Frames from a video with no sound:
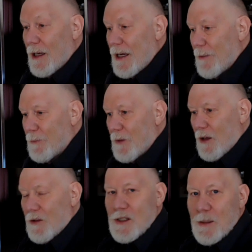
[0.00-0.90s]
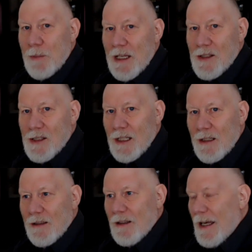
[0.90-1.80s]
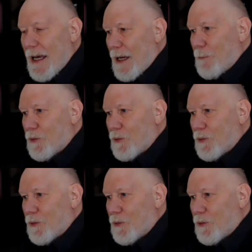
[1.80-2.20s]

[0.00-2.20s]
Um, there's a basic uh,